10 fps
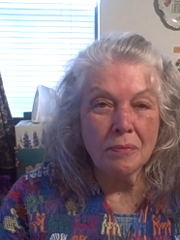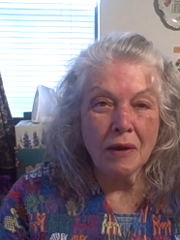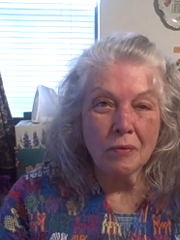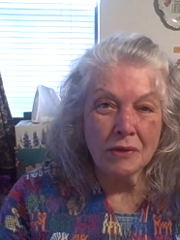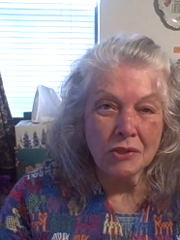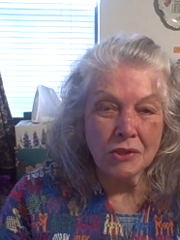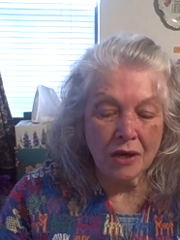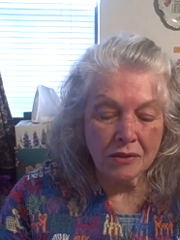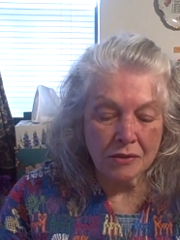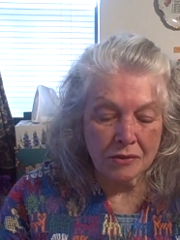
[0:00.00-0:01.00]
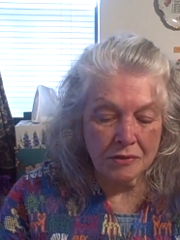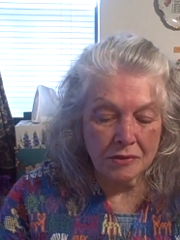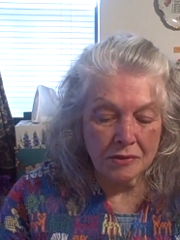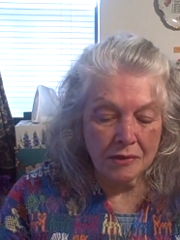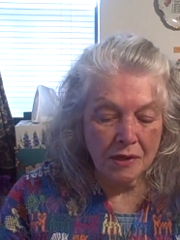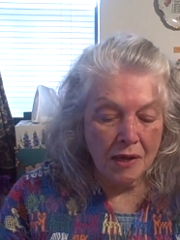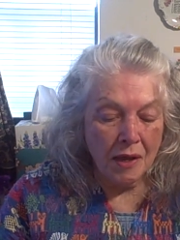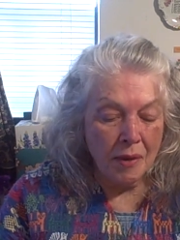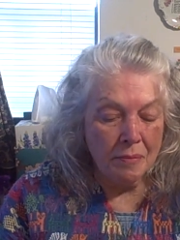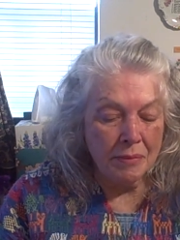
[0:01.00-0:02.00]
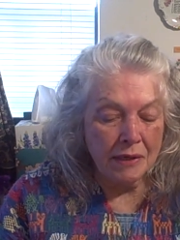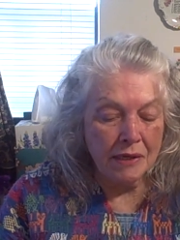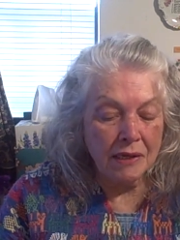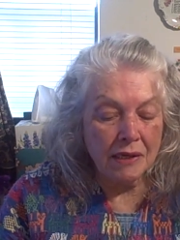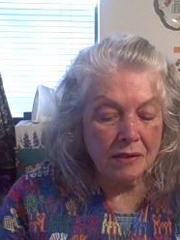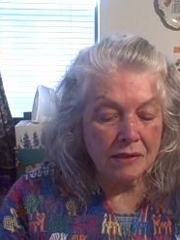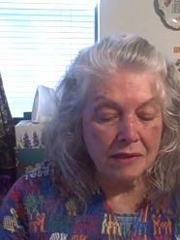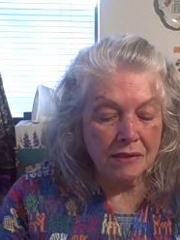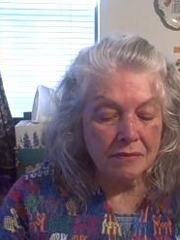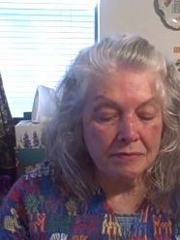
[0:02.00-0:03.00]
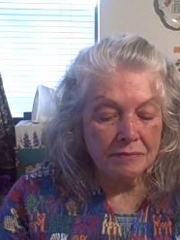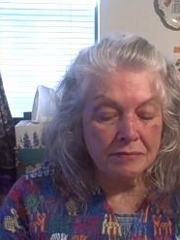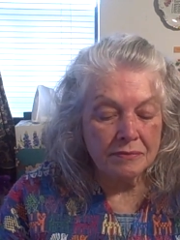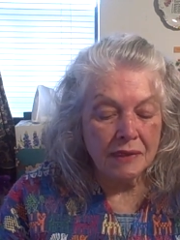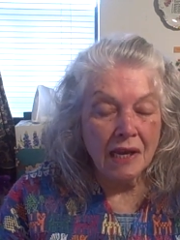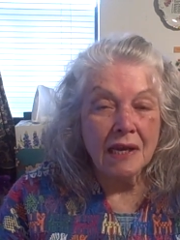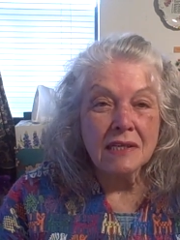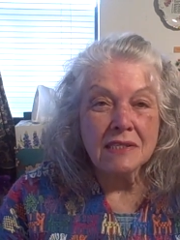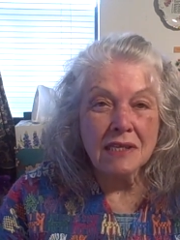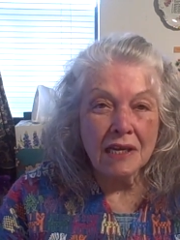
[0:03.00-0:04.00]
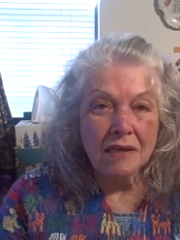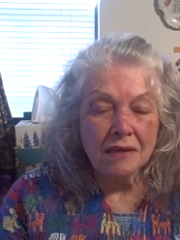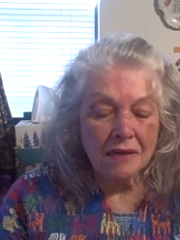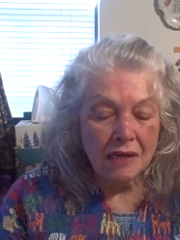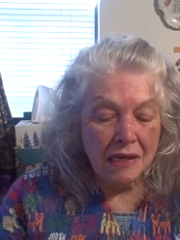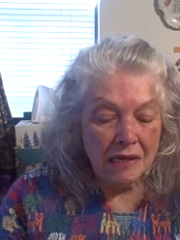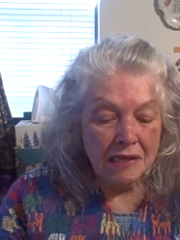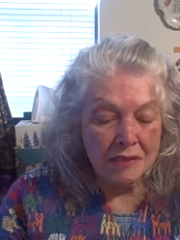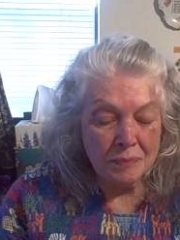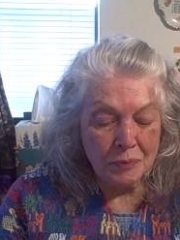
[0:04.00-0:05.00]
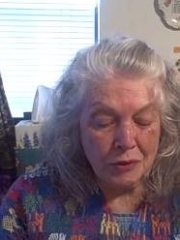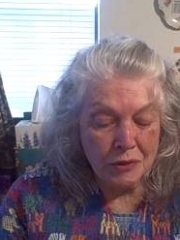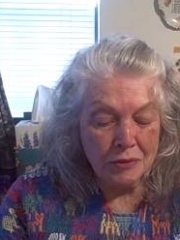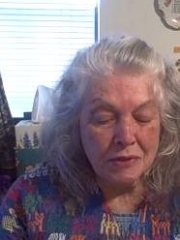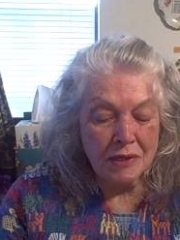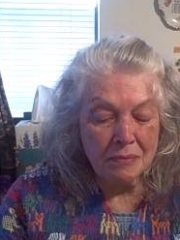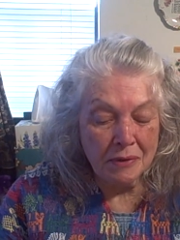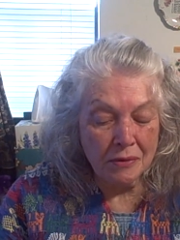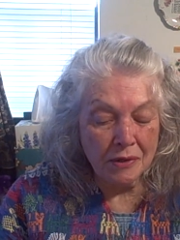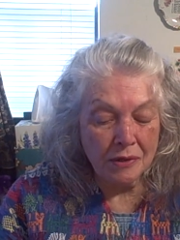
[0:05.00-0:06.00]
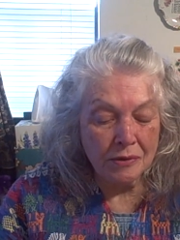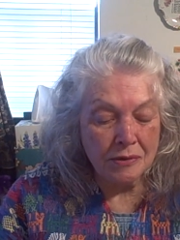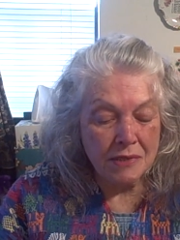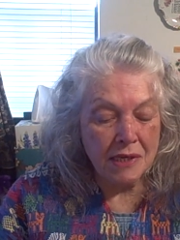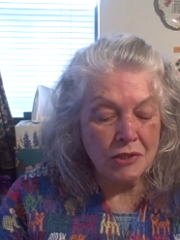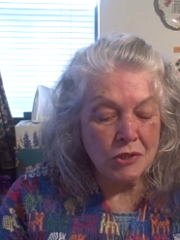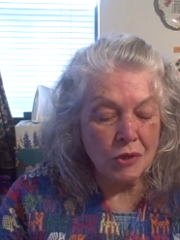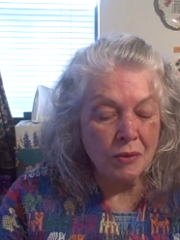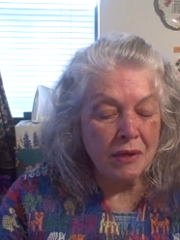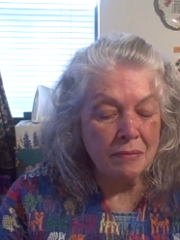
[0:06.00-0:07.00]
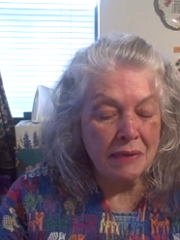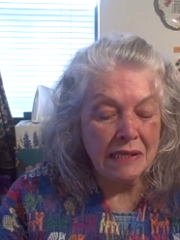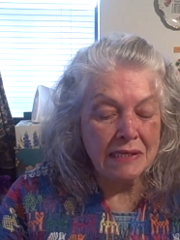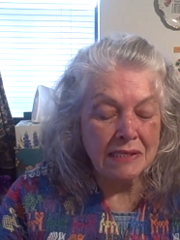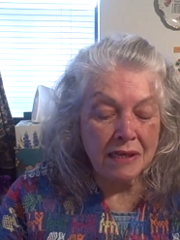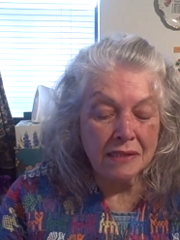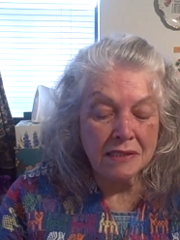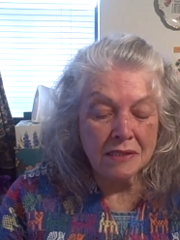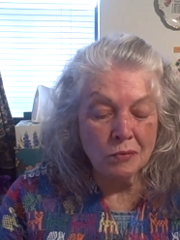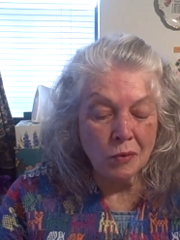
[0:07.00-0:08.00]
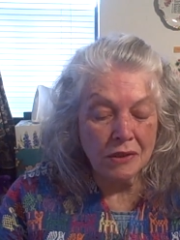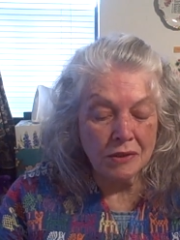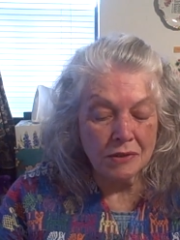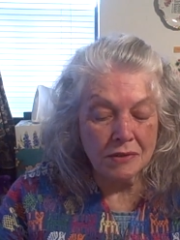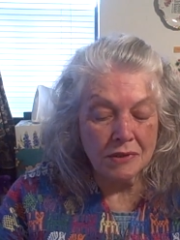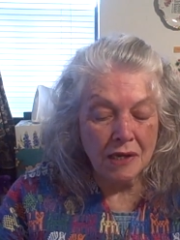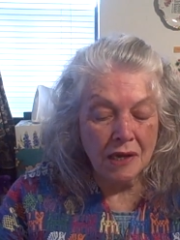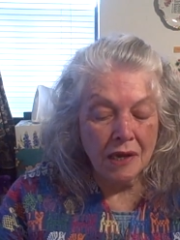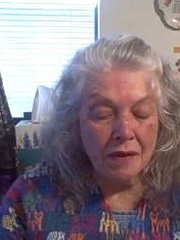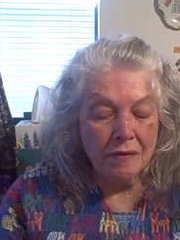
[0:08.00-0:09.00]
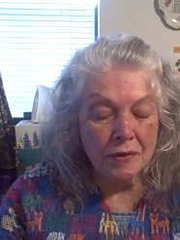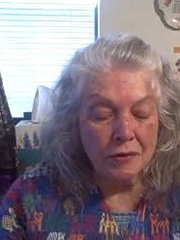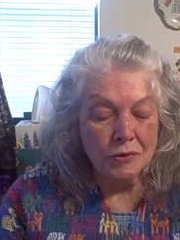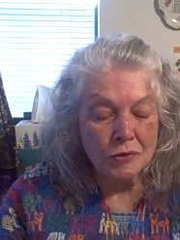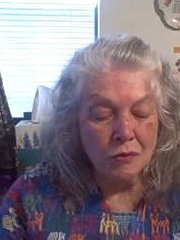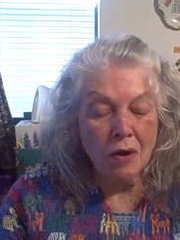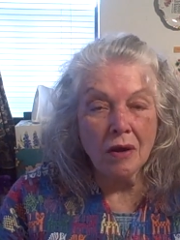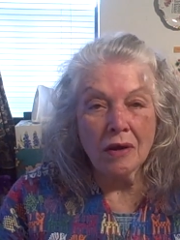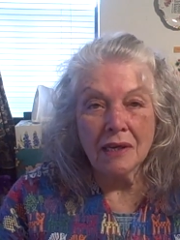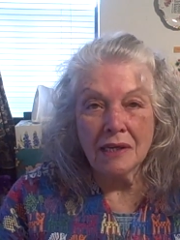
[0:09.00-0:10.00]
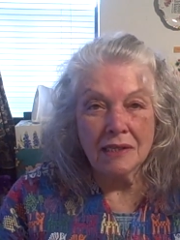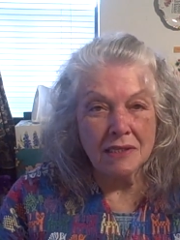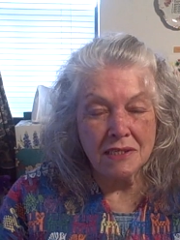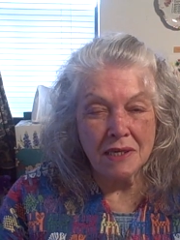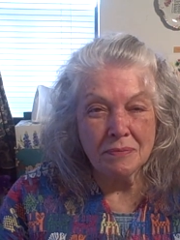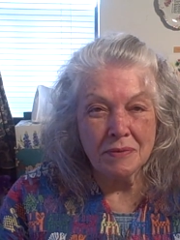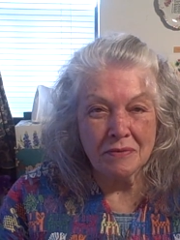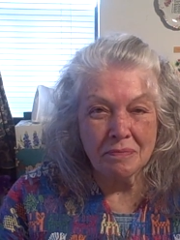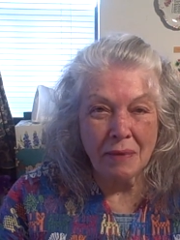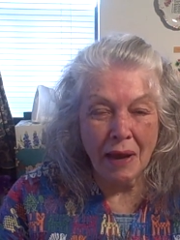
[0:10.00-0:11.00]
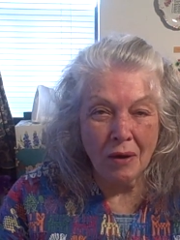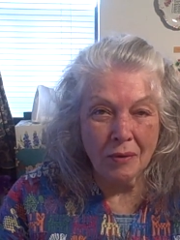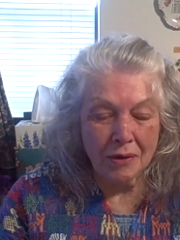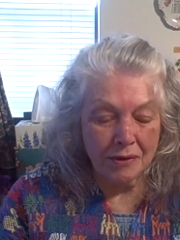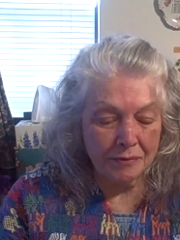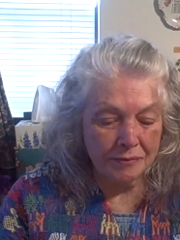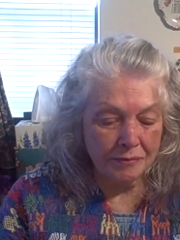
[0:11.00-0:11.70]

by witch doctors, but in England. Satan is producing miracles and showing many signs and wonders that are strong in deceptive power.